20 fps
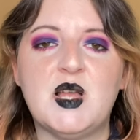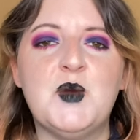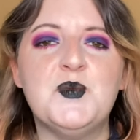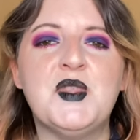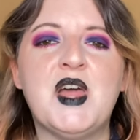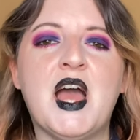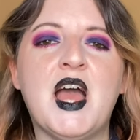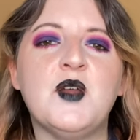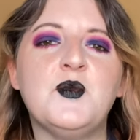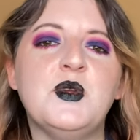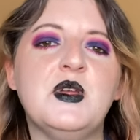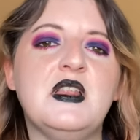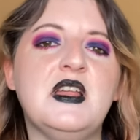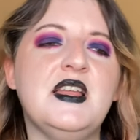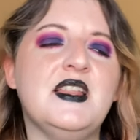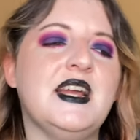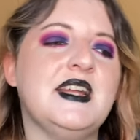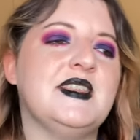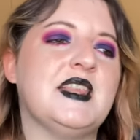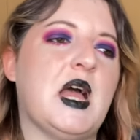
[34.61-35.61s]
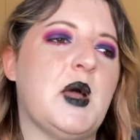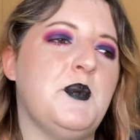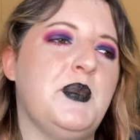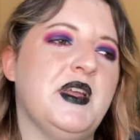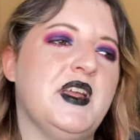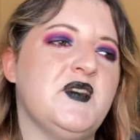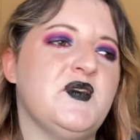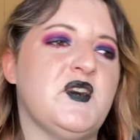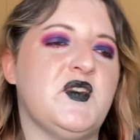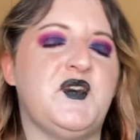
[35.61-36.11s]
I'm not really like that
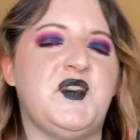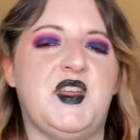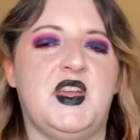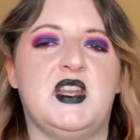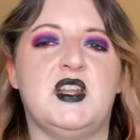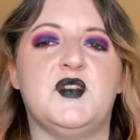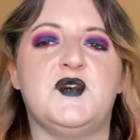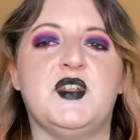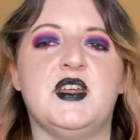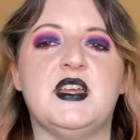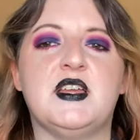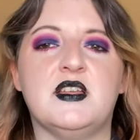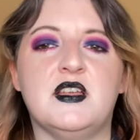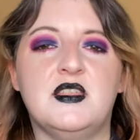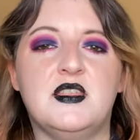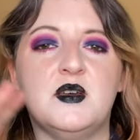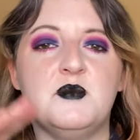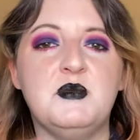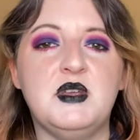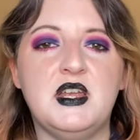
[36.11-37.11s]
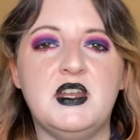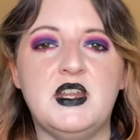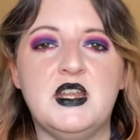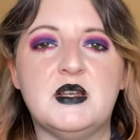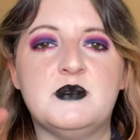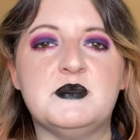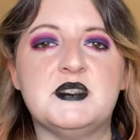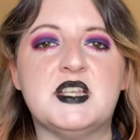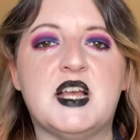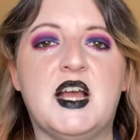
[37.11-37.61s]
big of a fan of like the
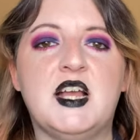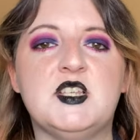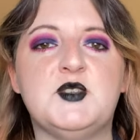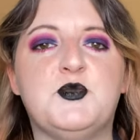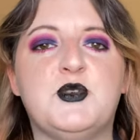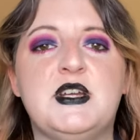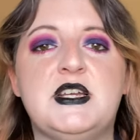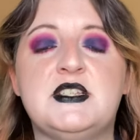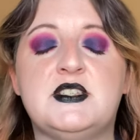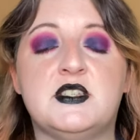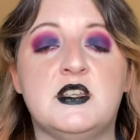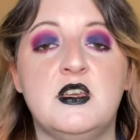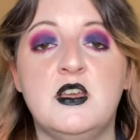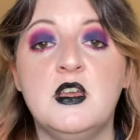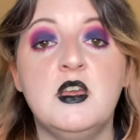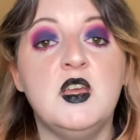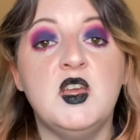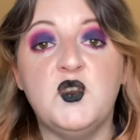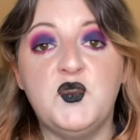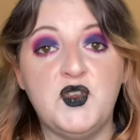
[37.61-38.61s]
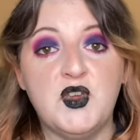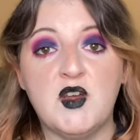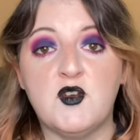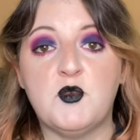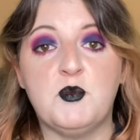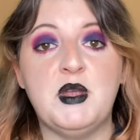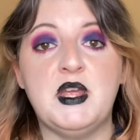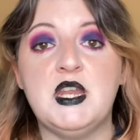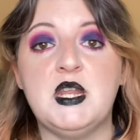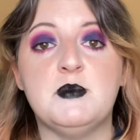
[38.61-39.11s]
medium sized breeds. If you have a
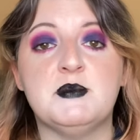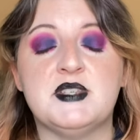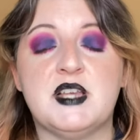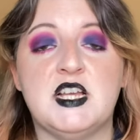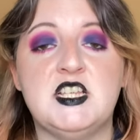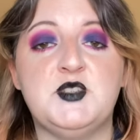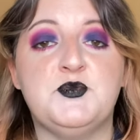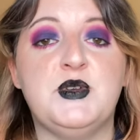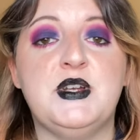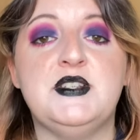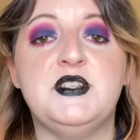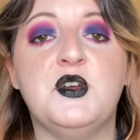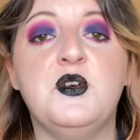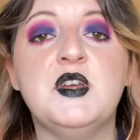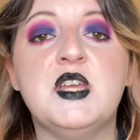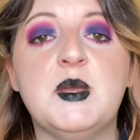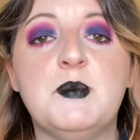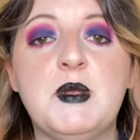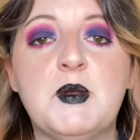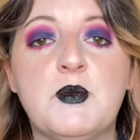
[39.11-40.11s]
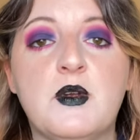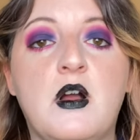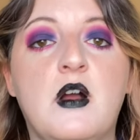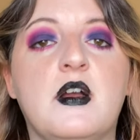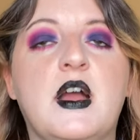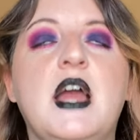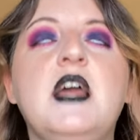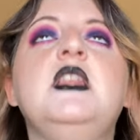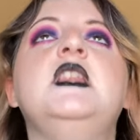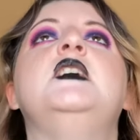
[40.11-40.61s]
medium sized breed, don't get me wrong,
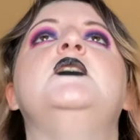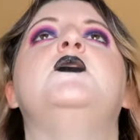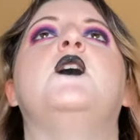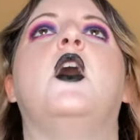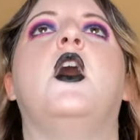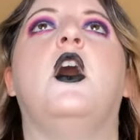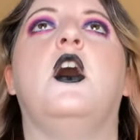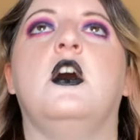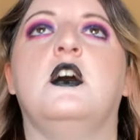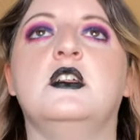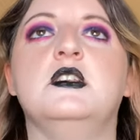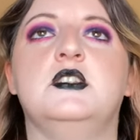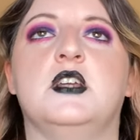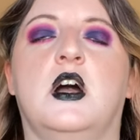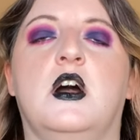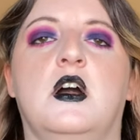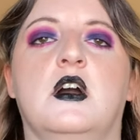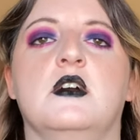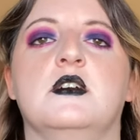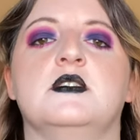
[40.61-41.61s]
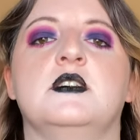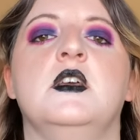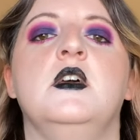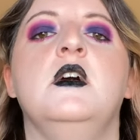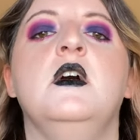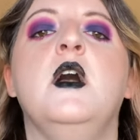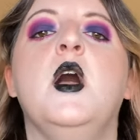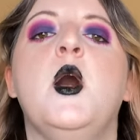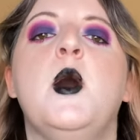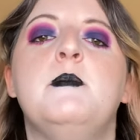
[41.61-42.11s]
I love all dogs,
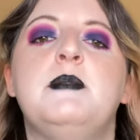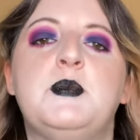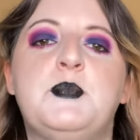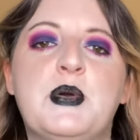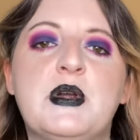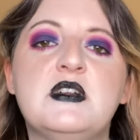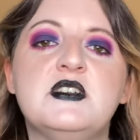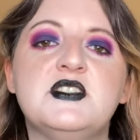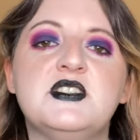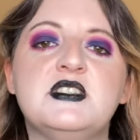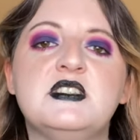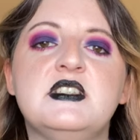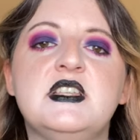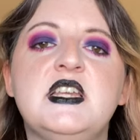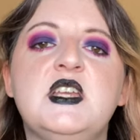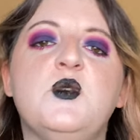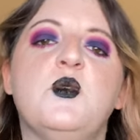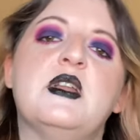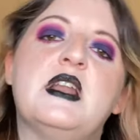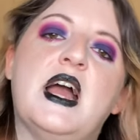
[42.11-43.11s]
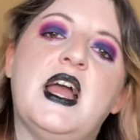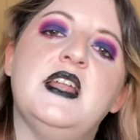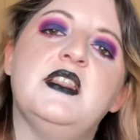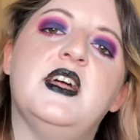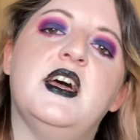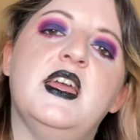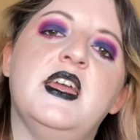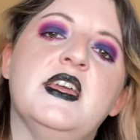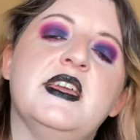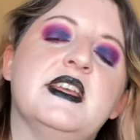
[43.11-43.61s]
but personally what I
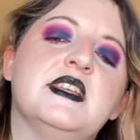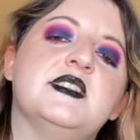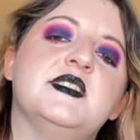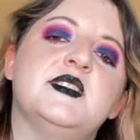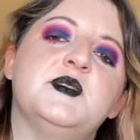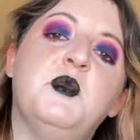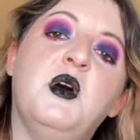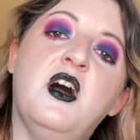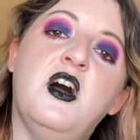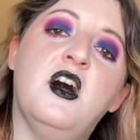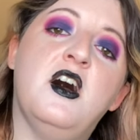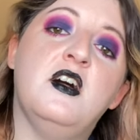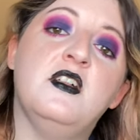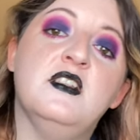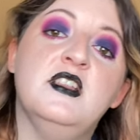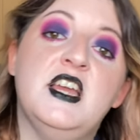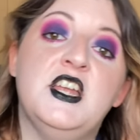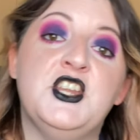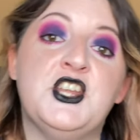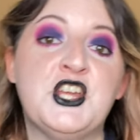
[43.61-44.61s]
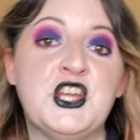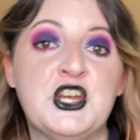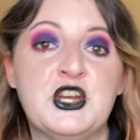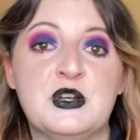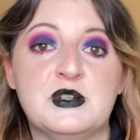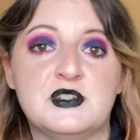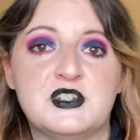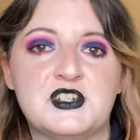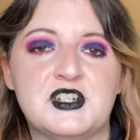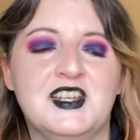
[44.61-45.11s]
like is small and
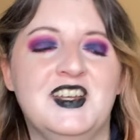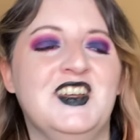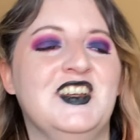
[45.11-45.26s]
huge.